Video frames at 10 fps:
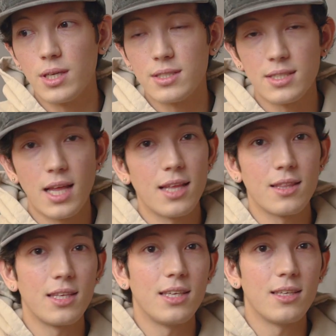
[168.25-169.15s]
it's
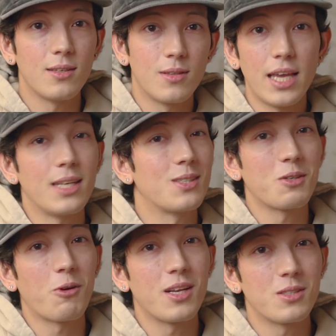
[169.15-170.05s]
not the latest
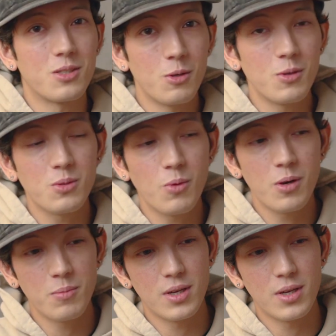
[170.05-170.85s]
and greatest newest one,